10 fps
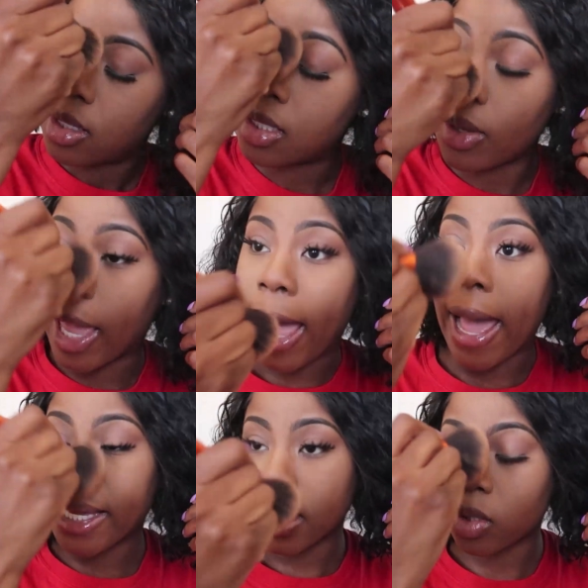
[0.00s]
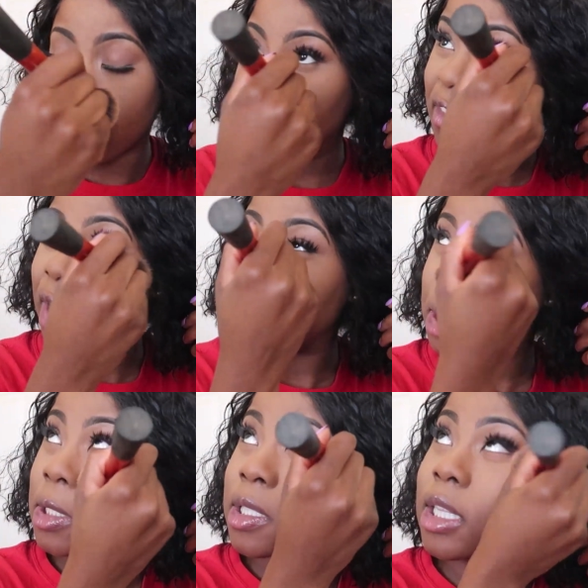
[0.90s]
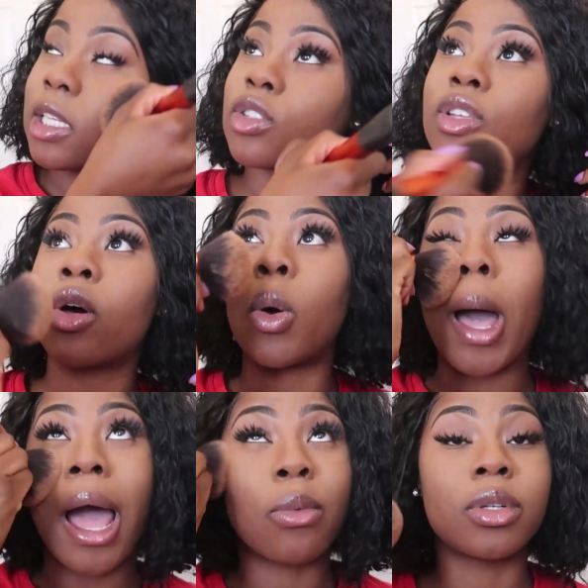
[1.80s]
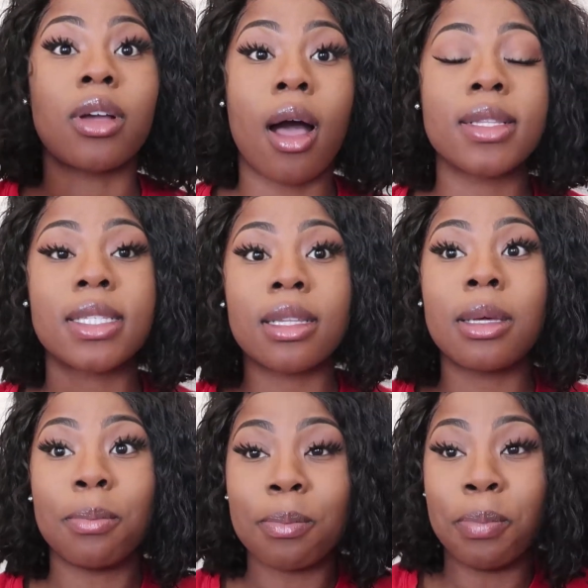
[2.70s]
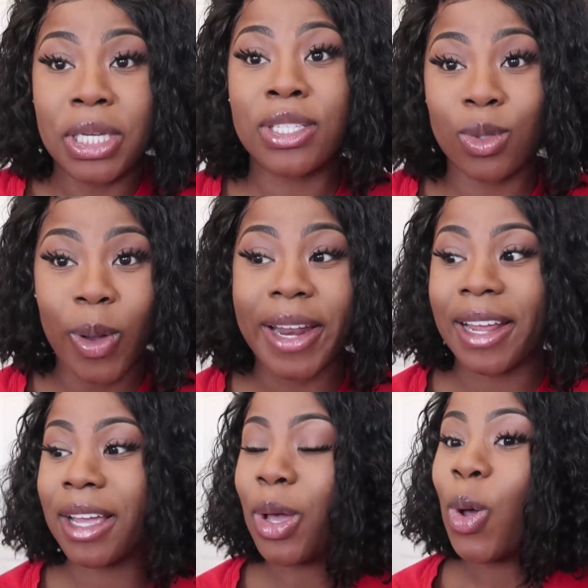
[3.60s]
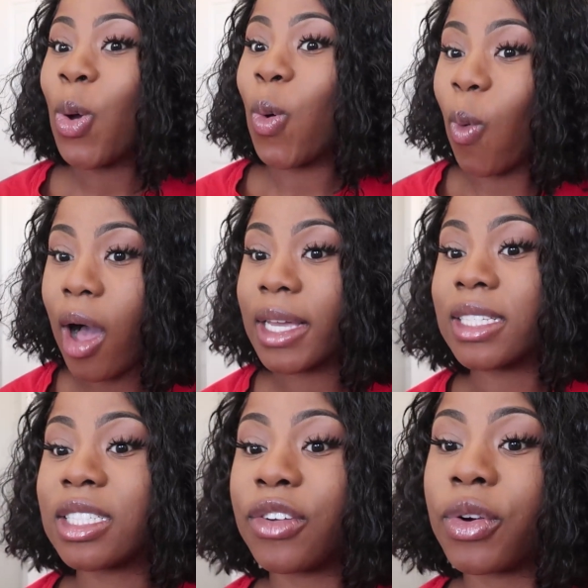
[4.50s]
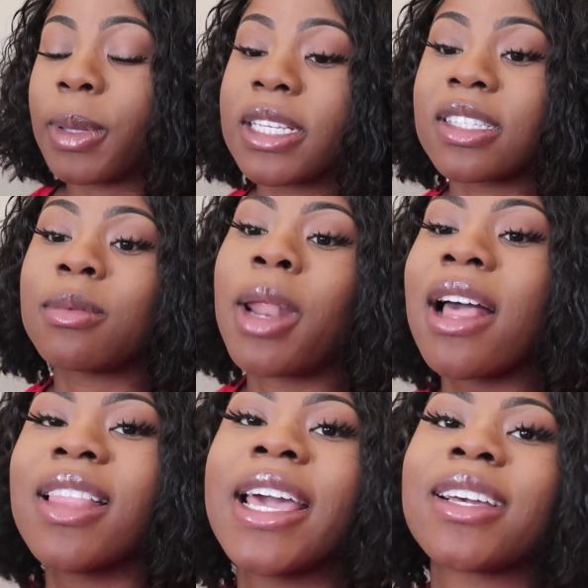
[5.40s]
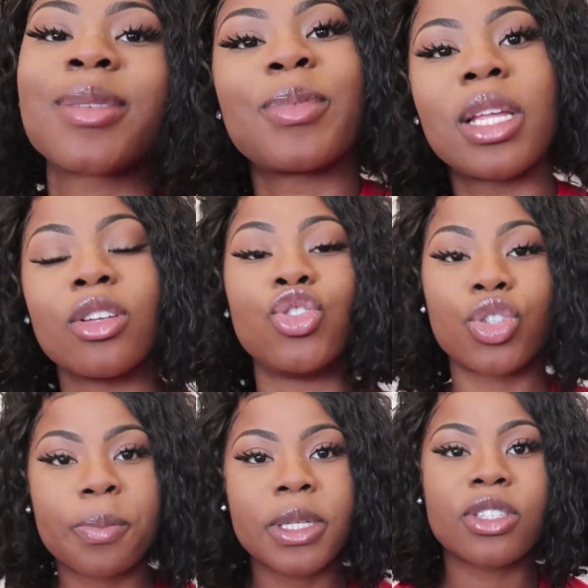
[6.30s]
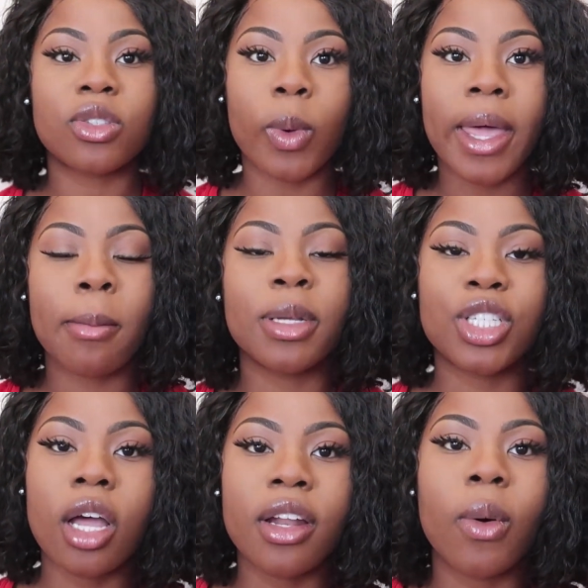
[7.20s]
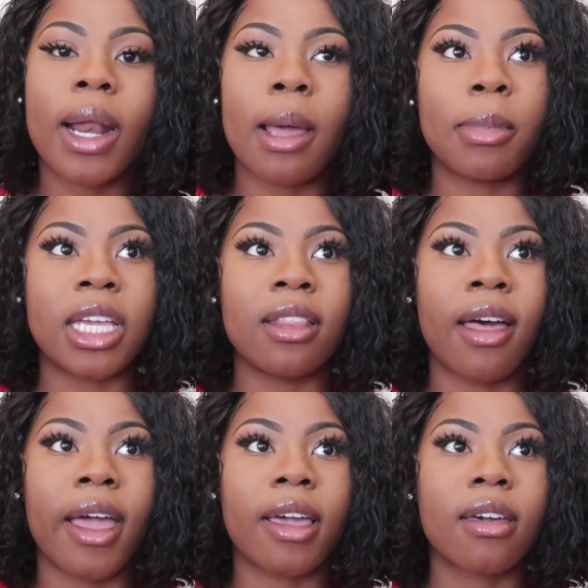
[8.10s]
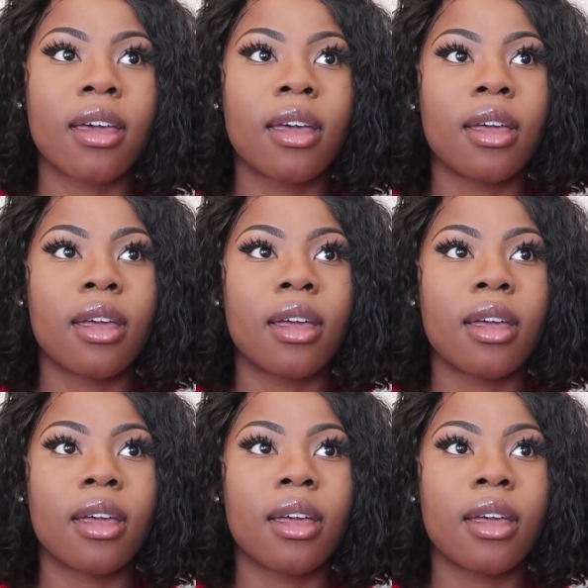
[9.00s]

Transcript: So yeah, I get sweaty very easily, so I would constantly be sweating, walking to different places, not like dripping sweat, but y'all know what I mean. Like,